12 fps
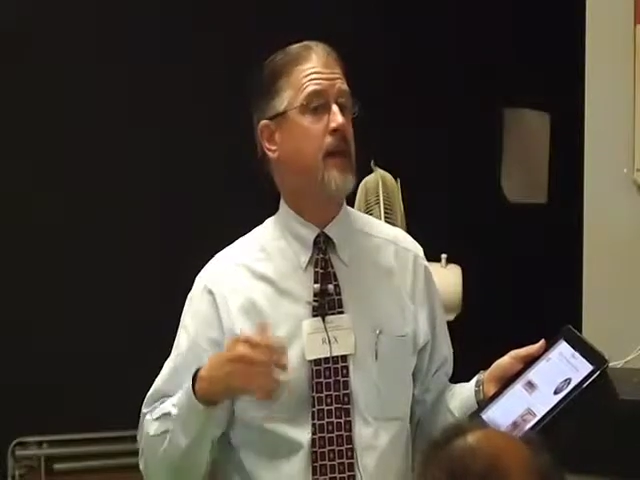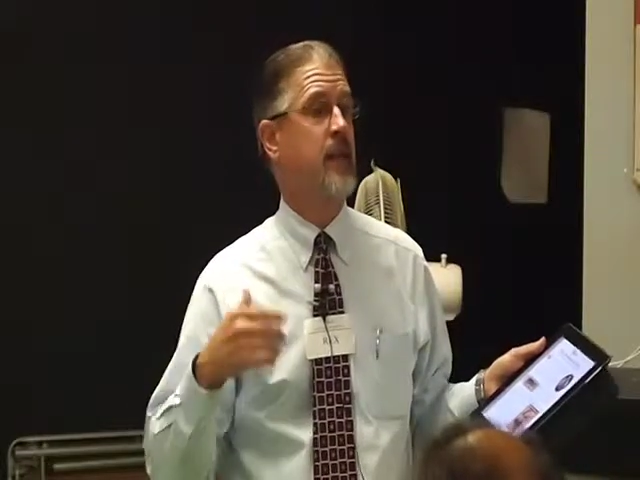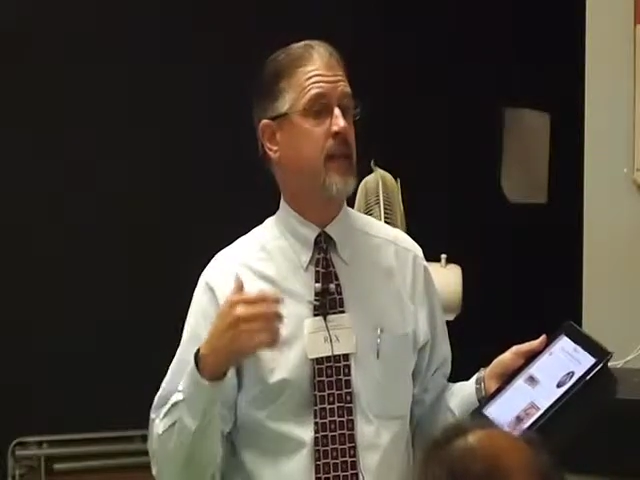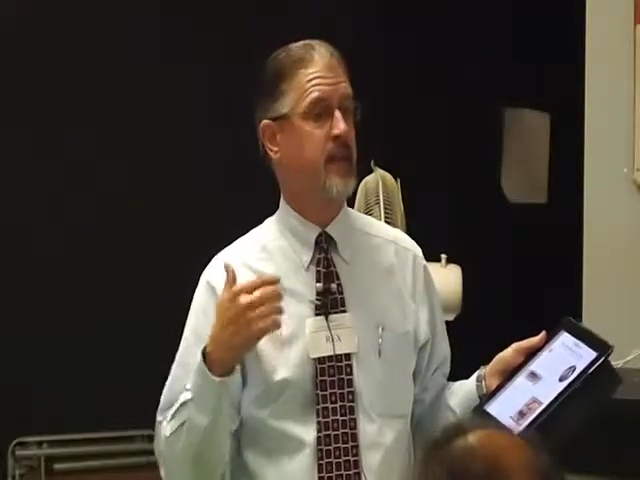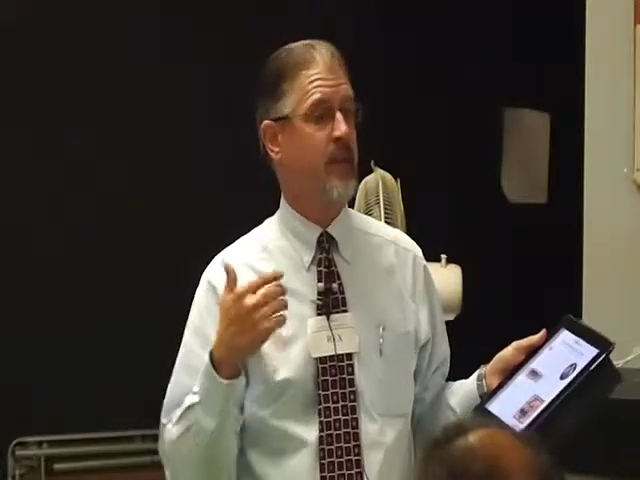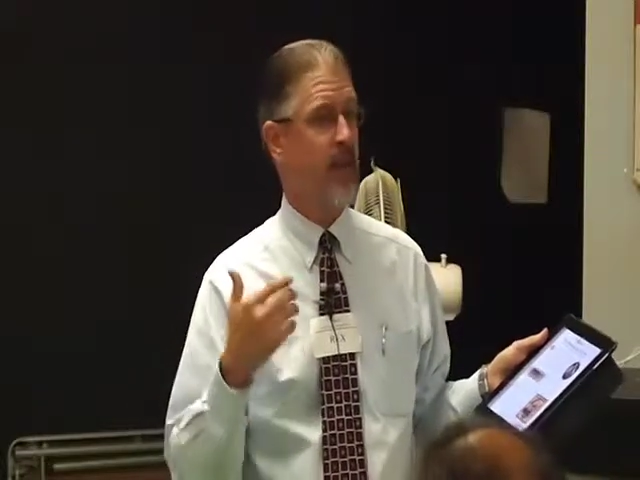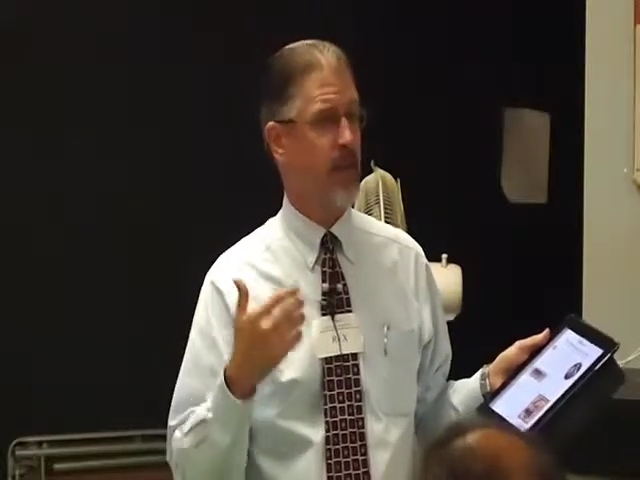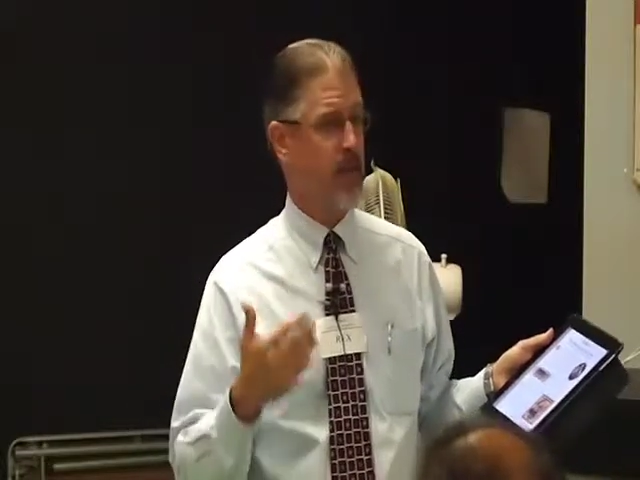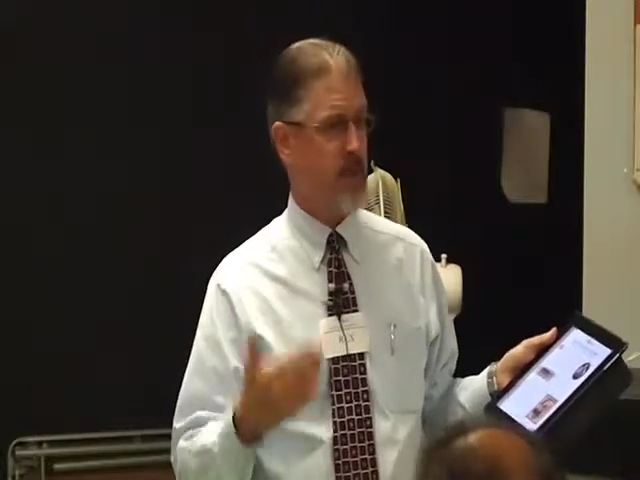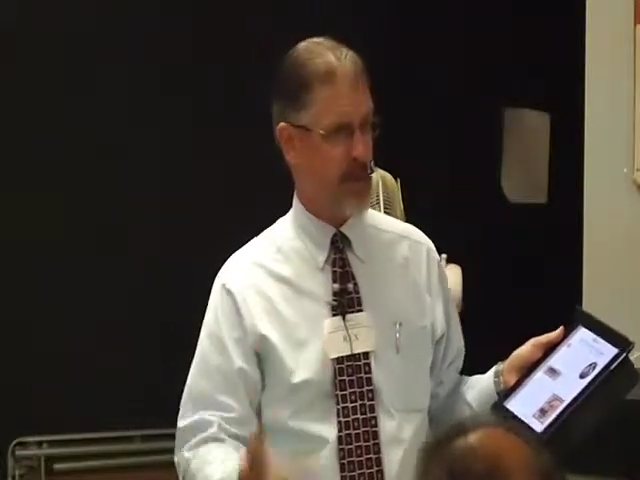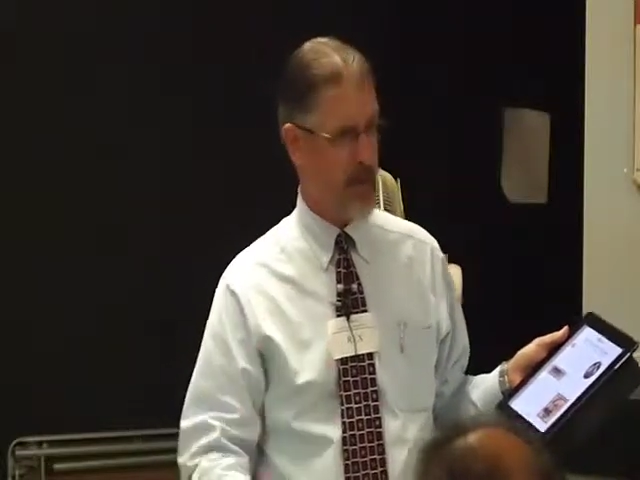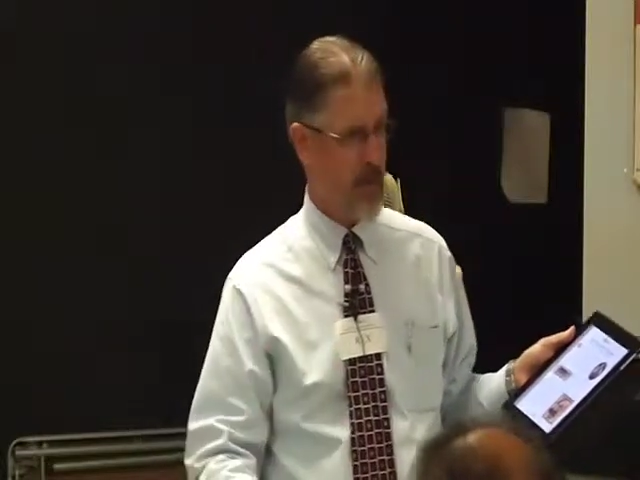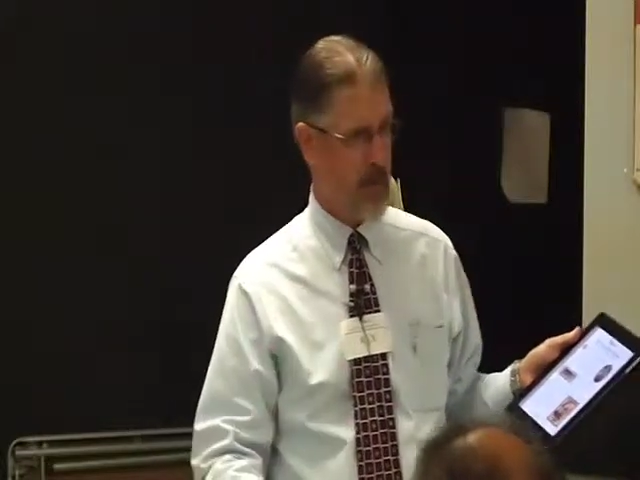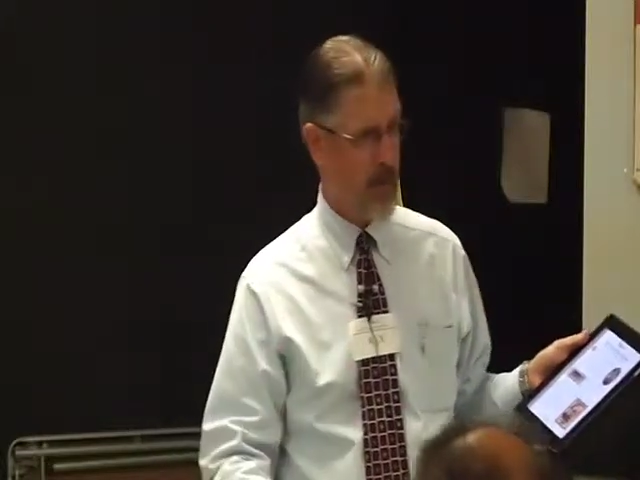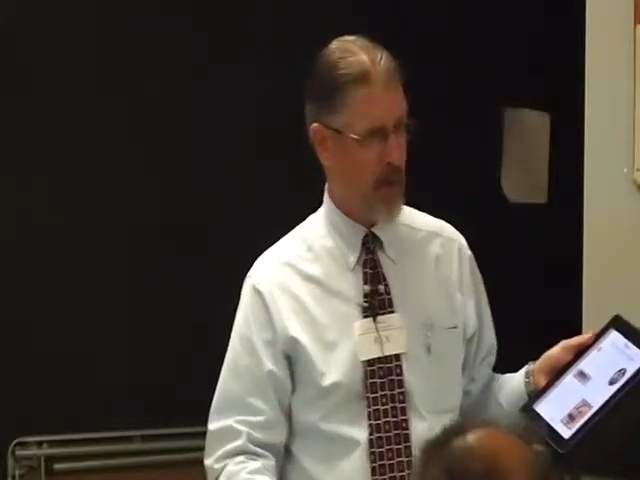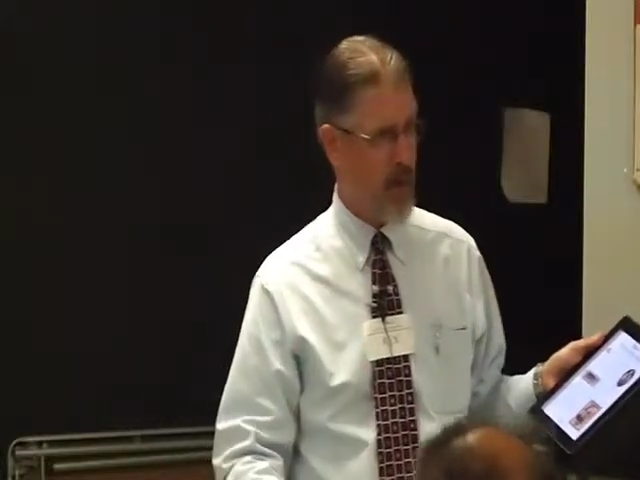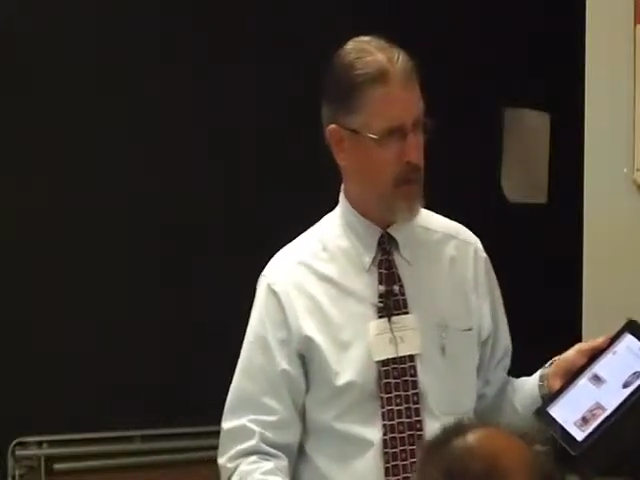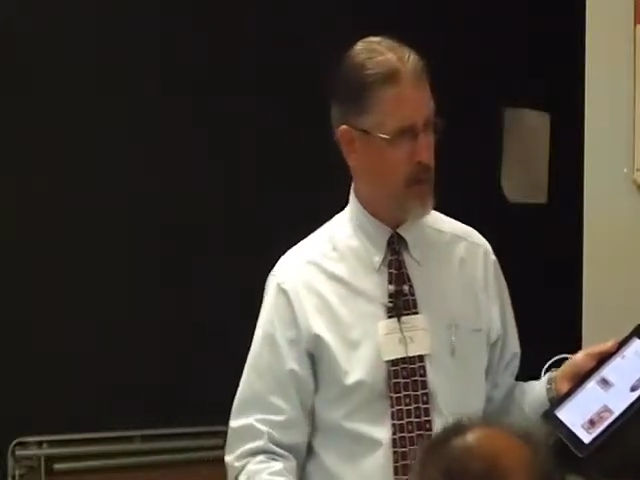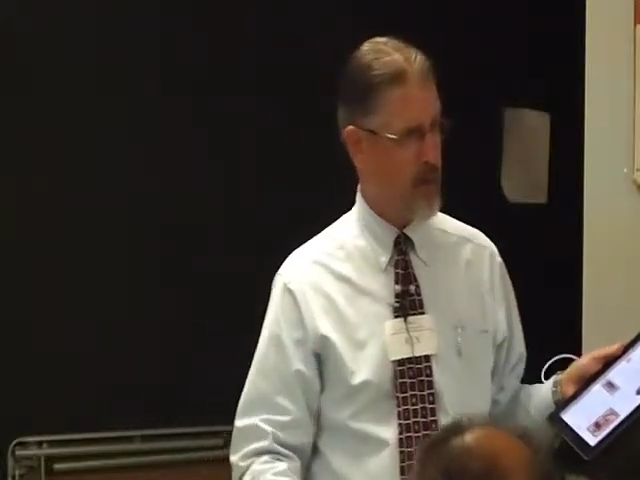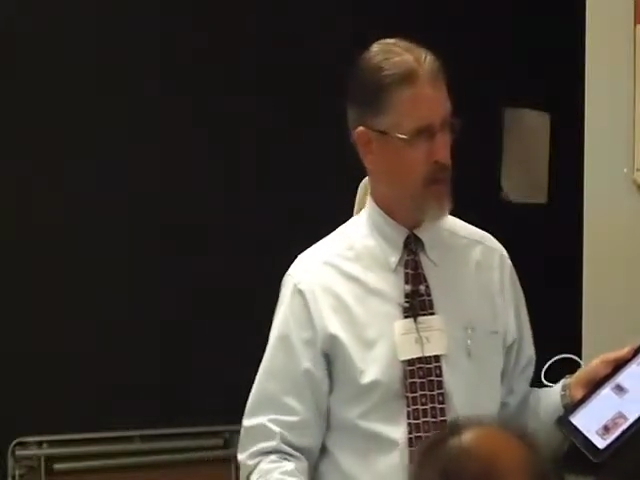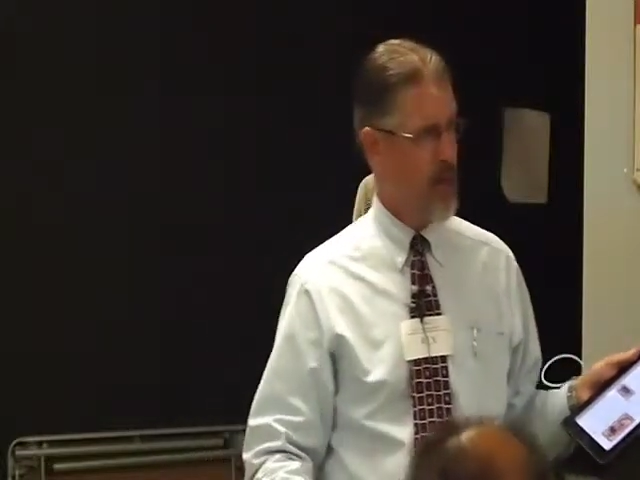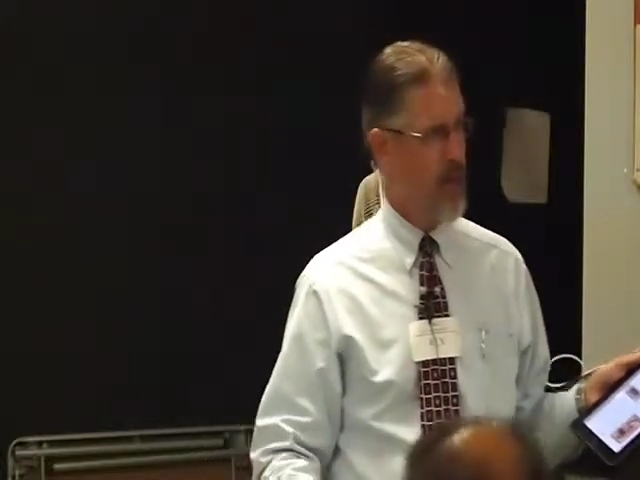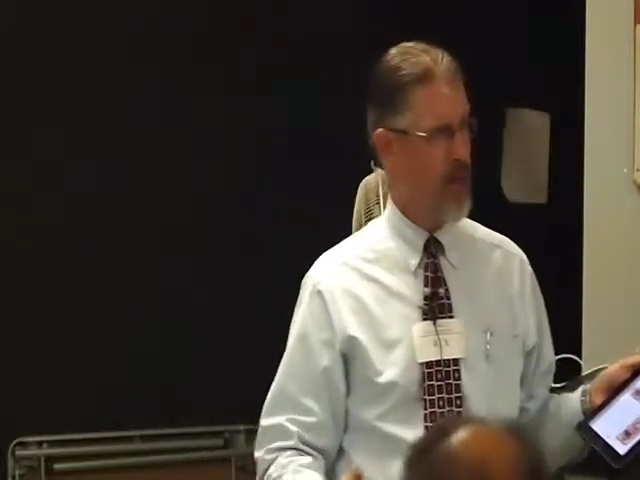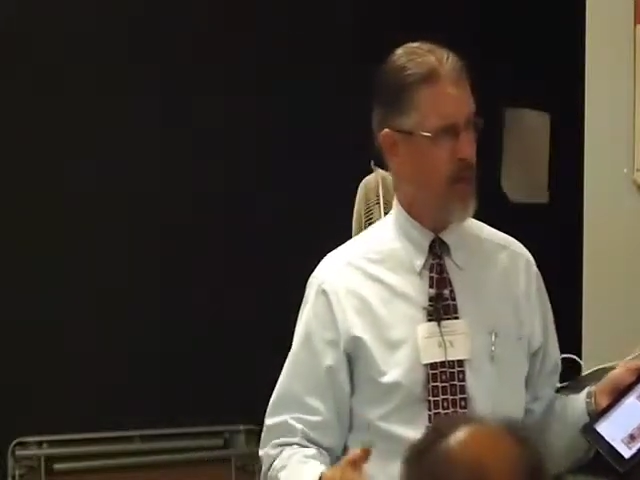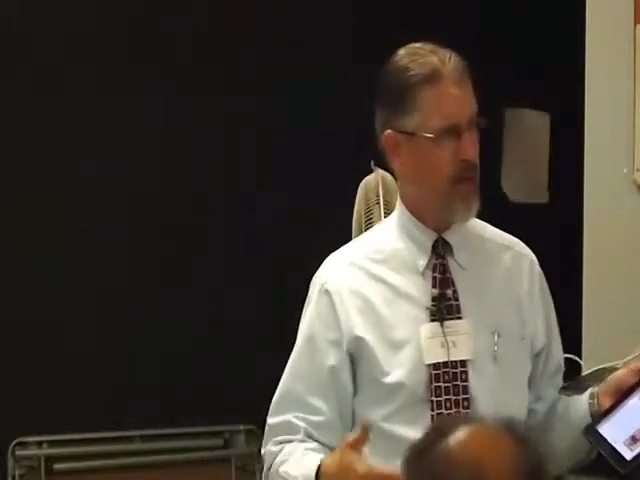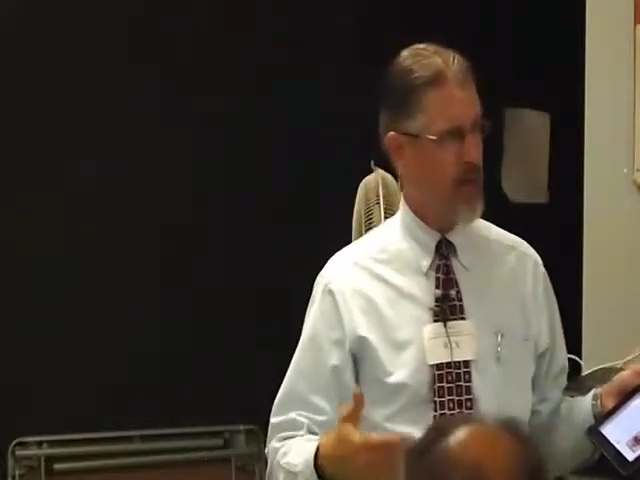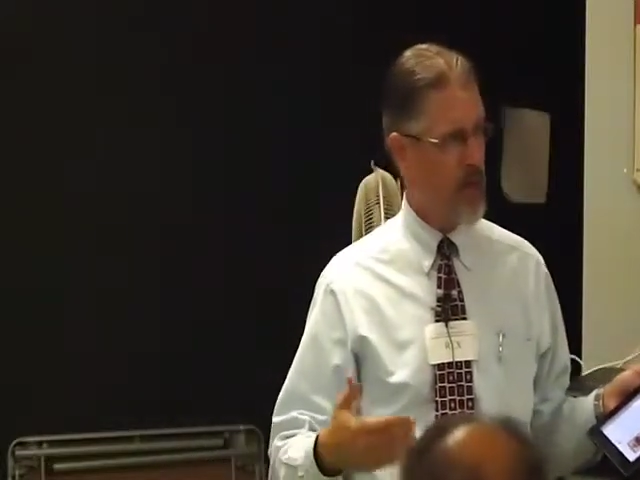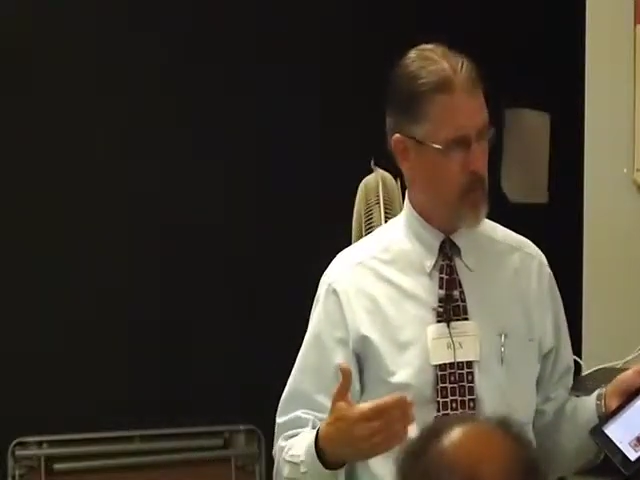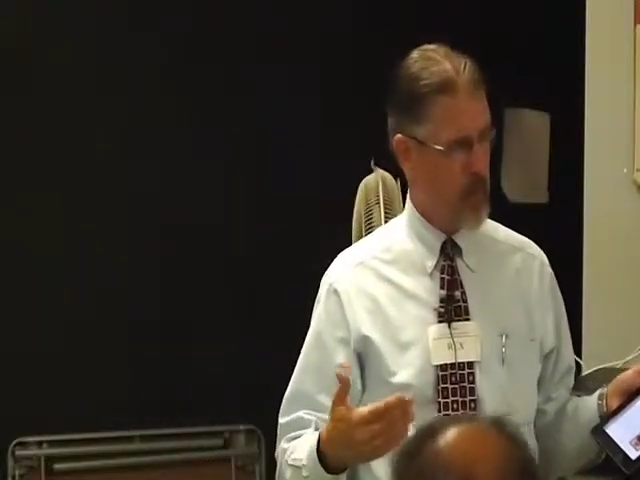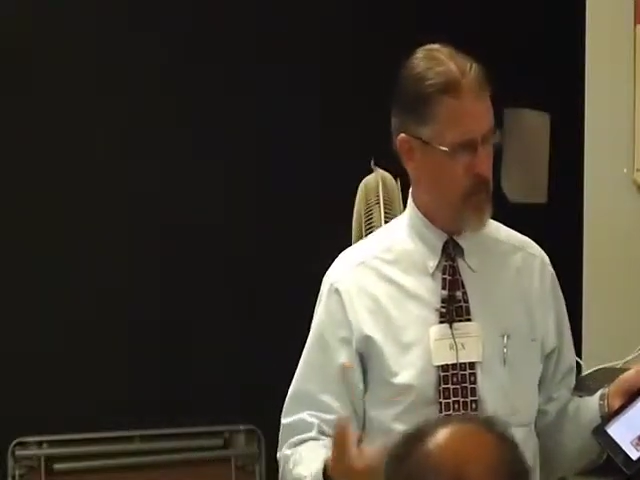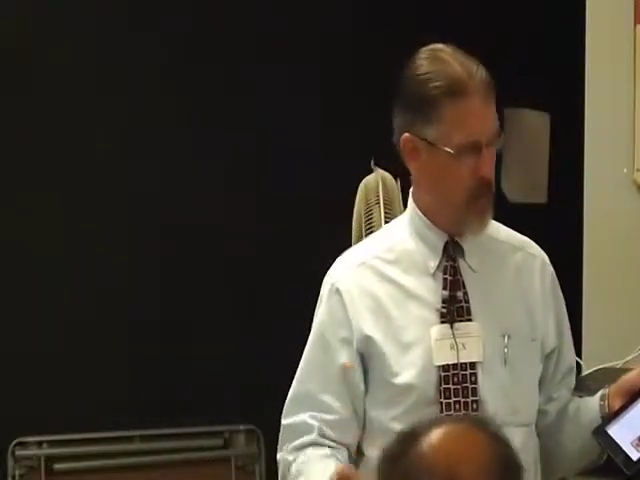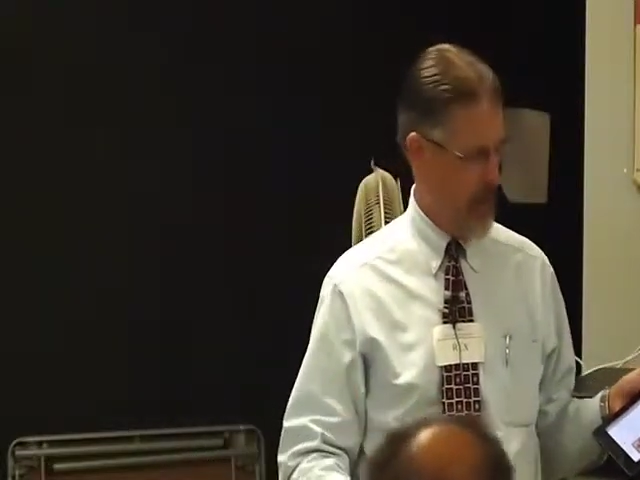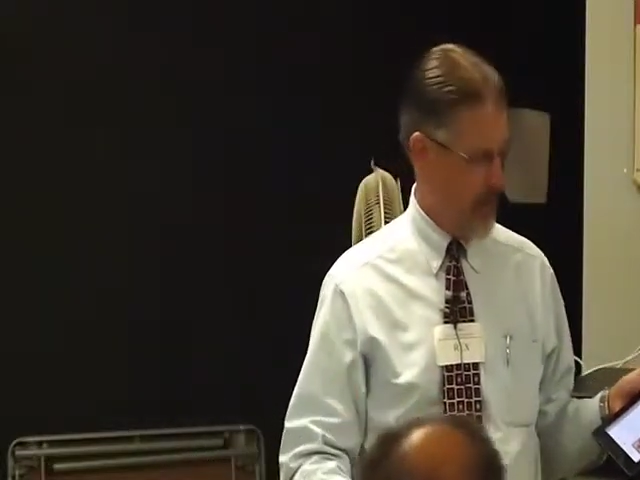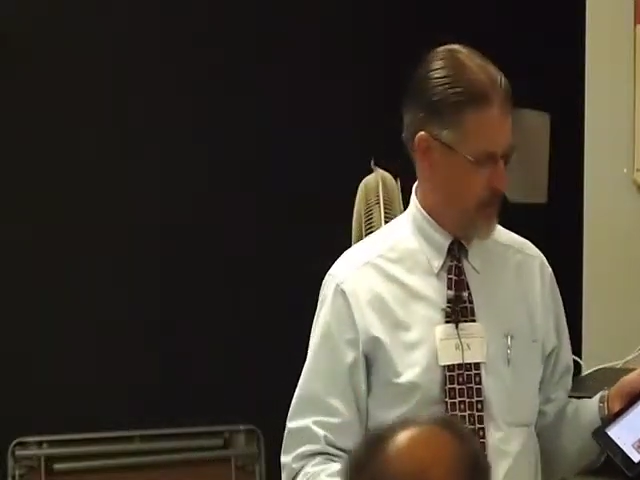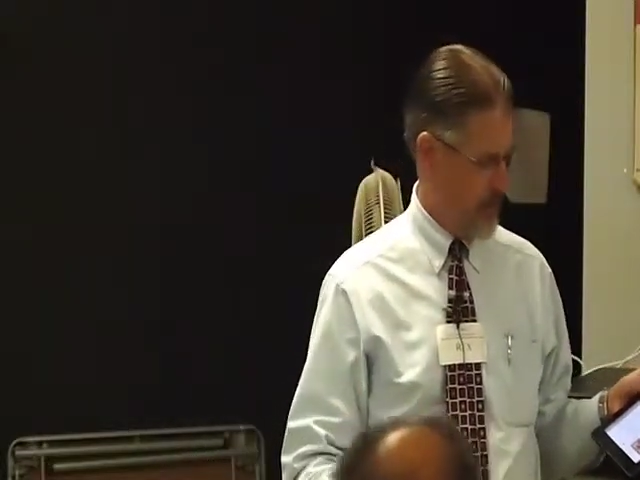they developed the system pipe and then the P-lip.